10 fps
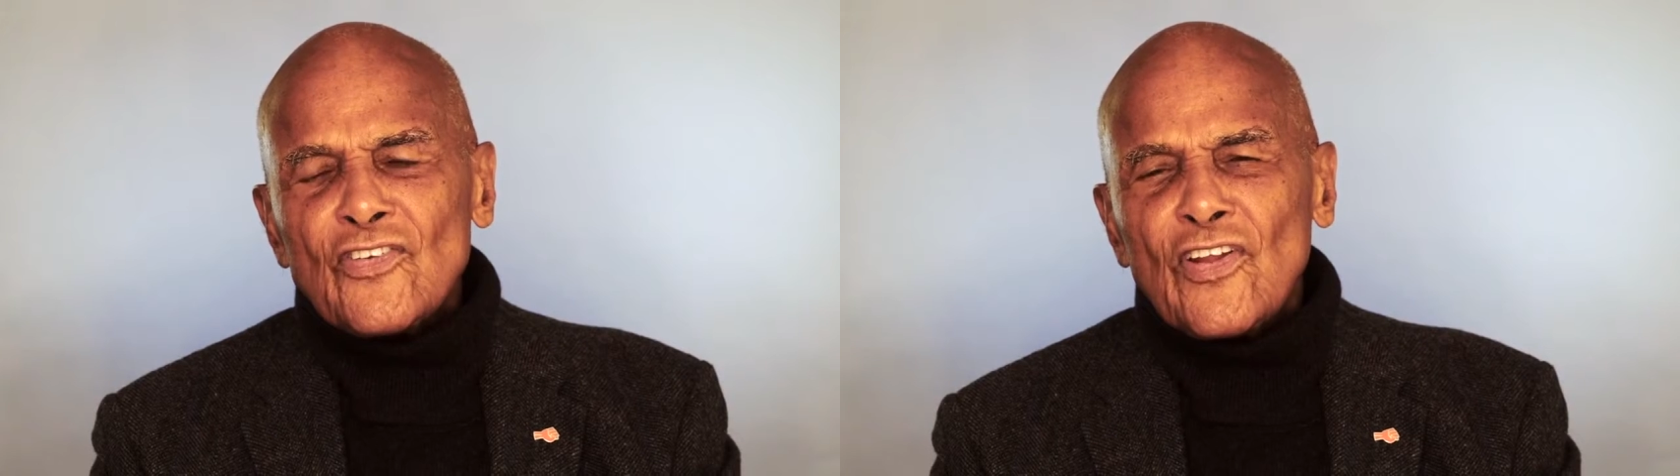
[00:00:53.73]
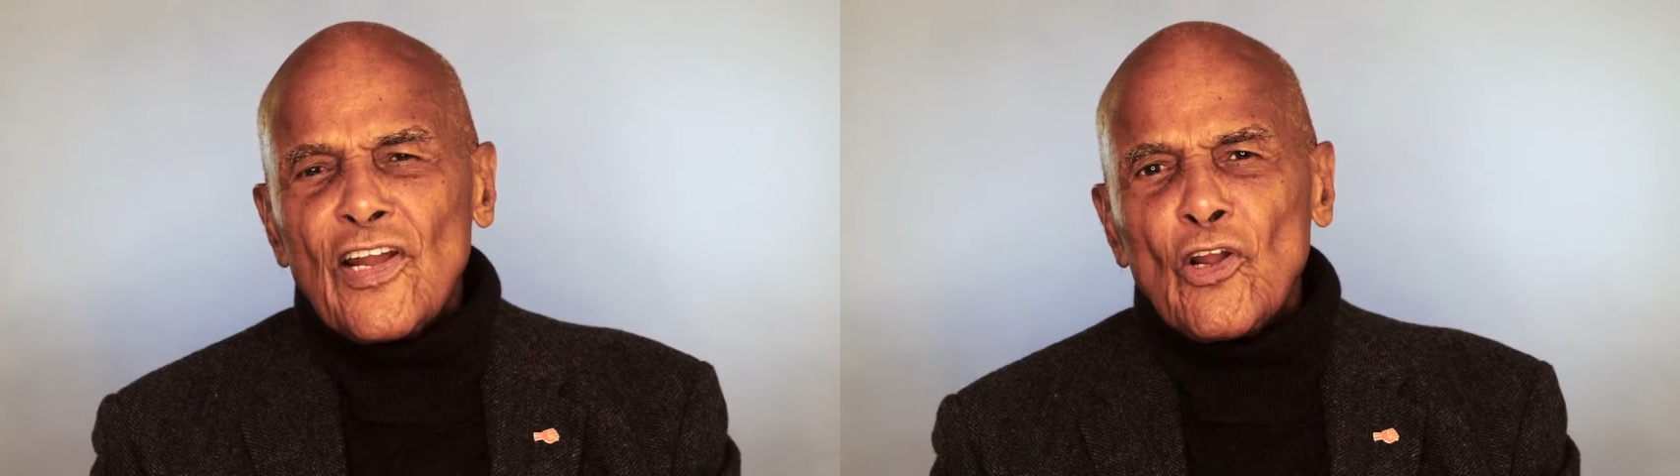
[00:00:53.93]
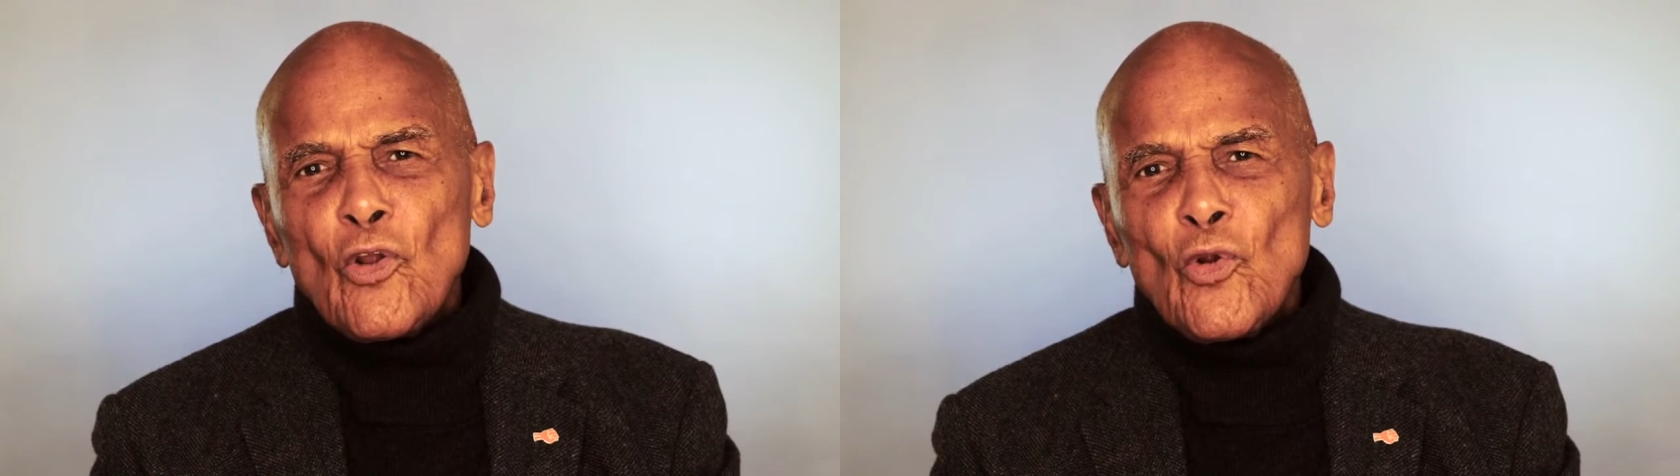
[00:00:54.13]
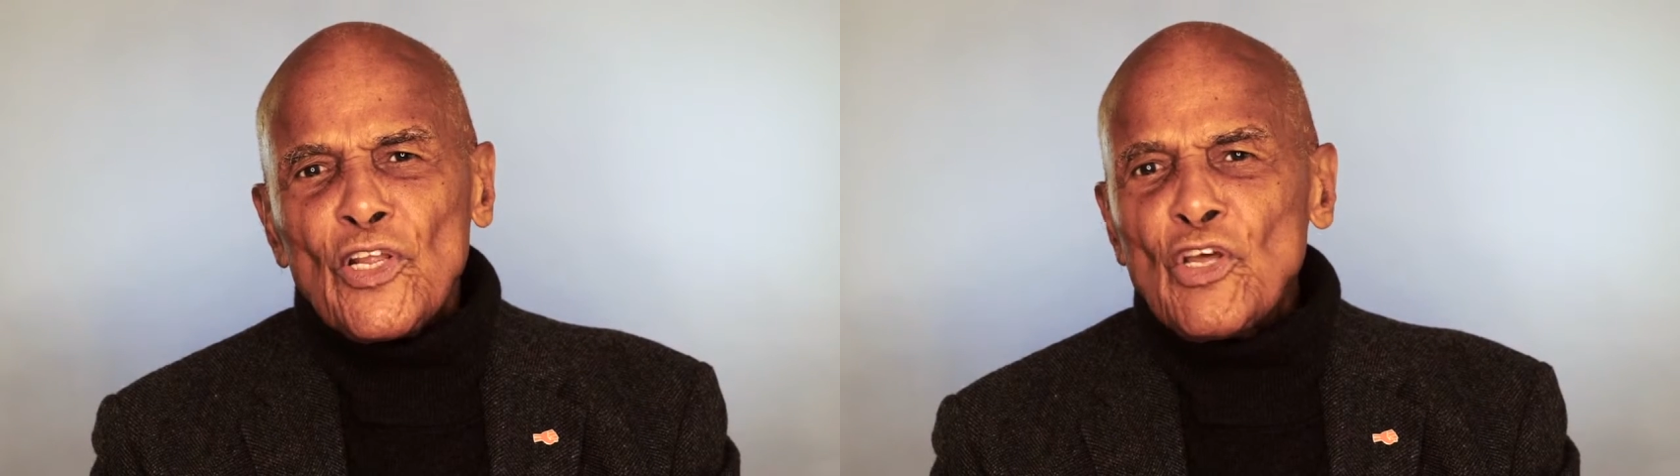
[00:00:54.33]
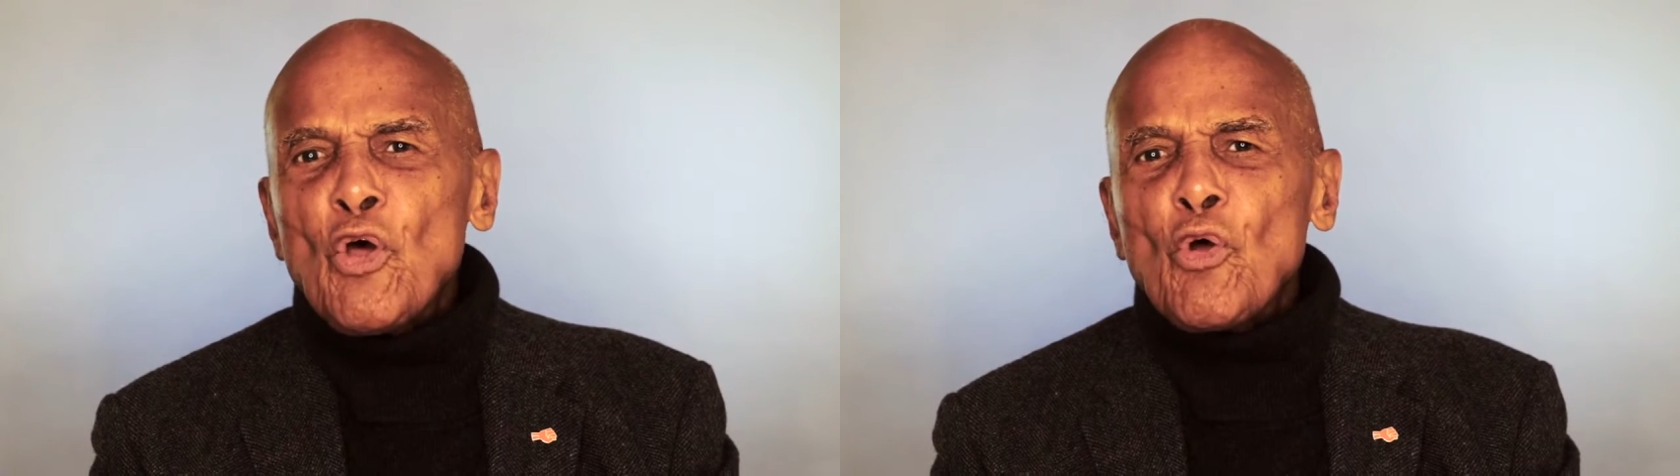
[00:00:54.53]
to not
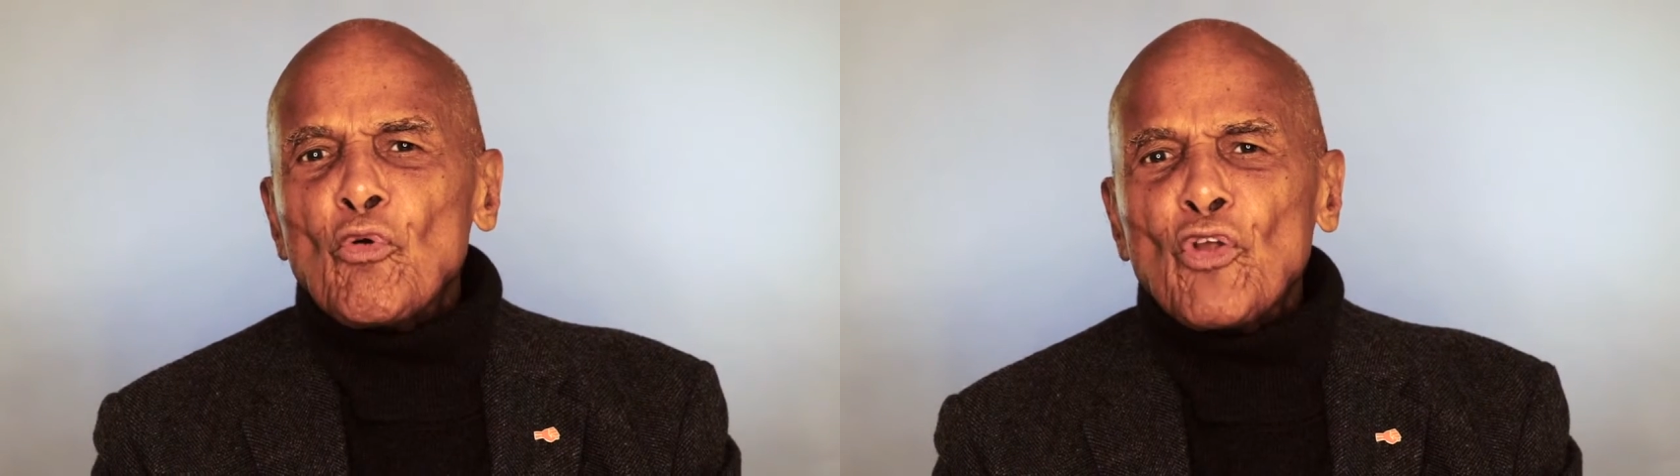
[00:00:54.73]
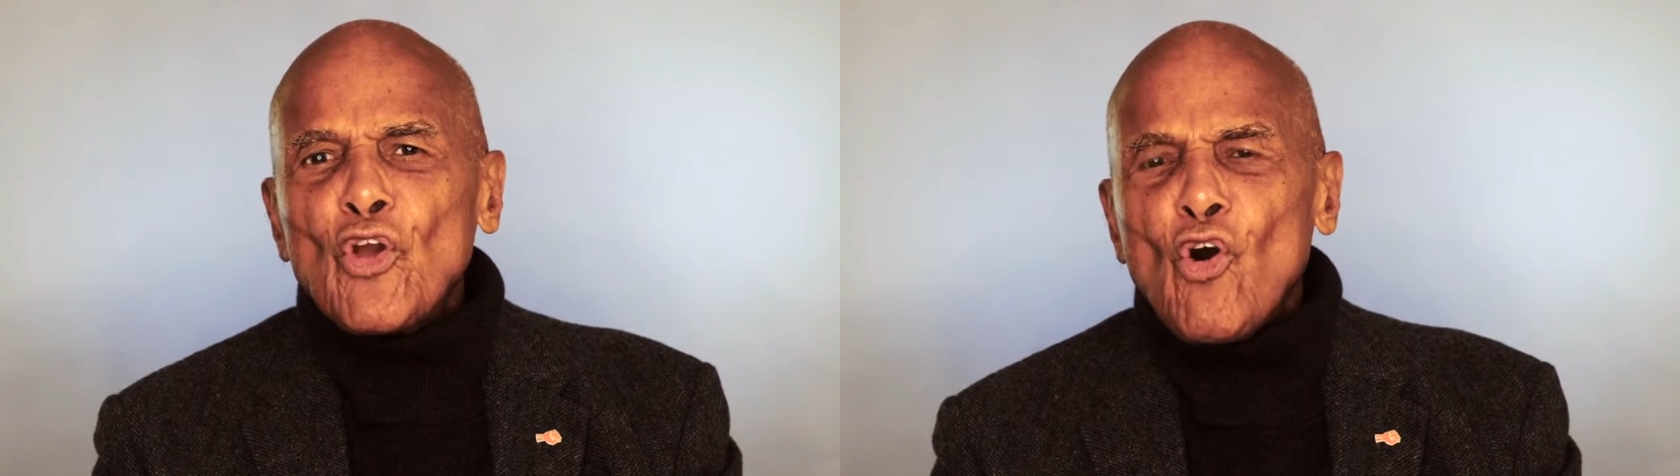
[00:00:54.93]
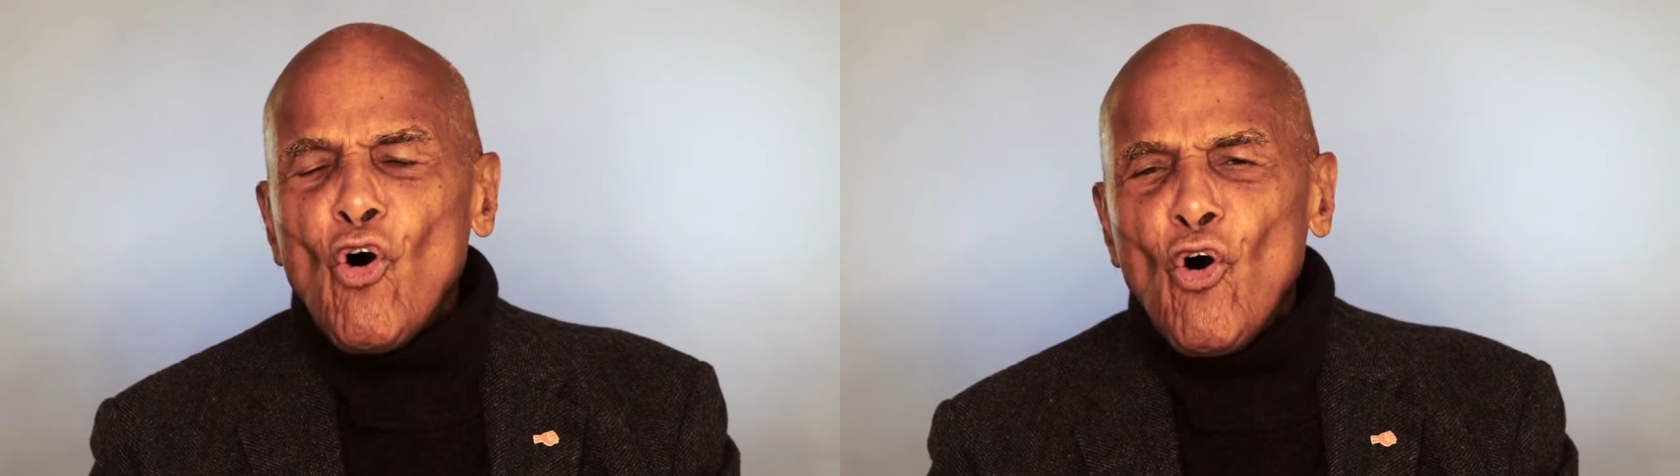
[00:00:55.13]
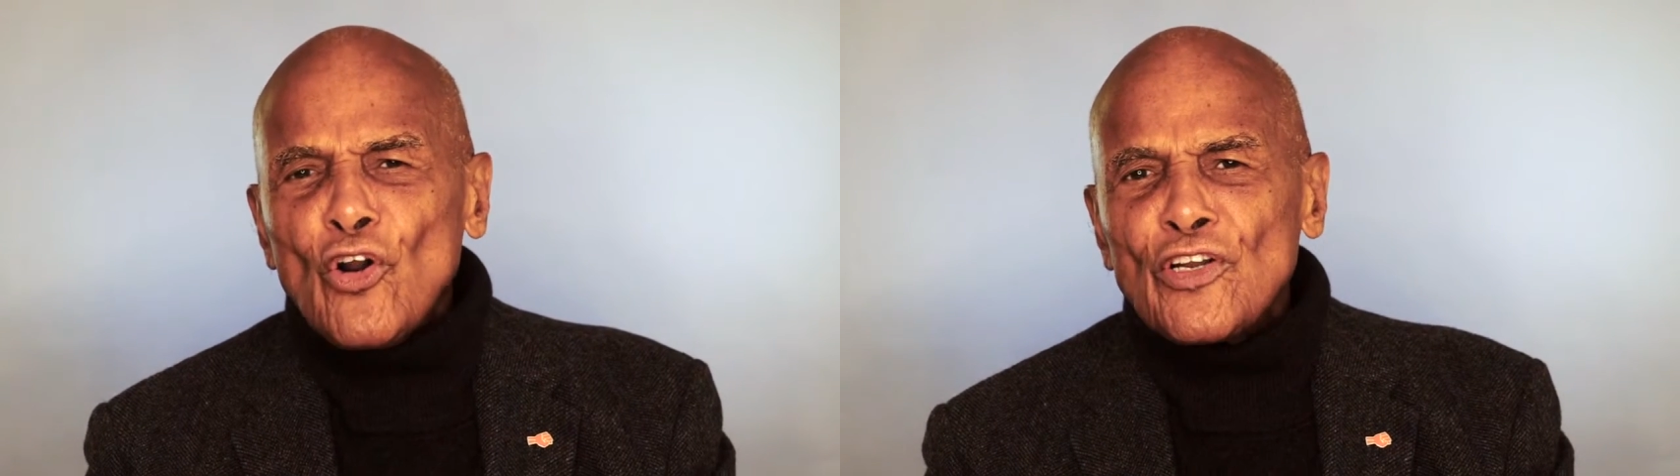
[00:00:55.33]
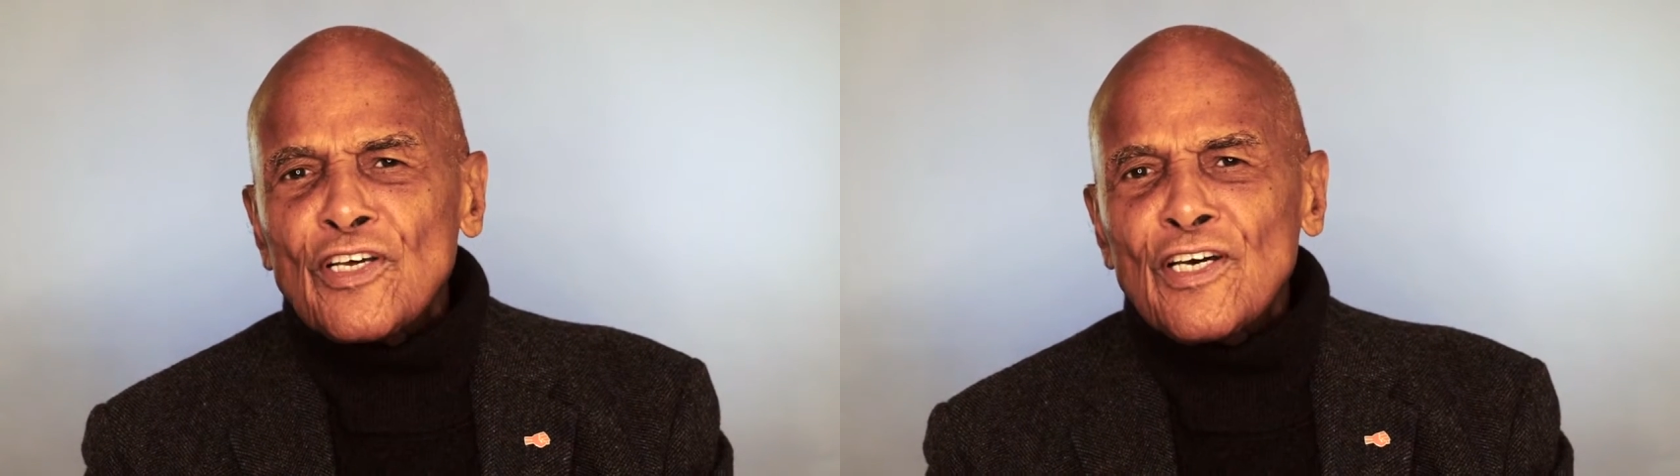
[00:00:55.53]
only record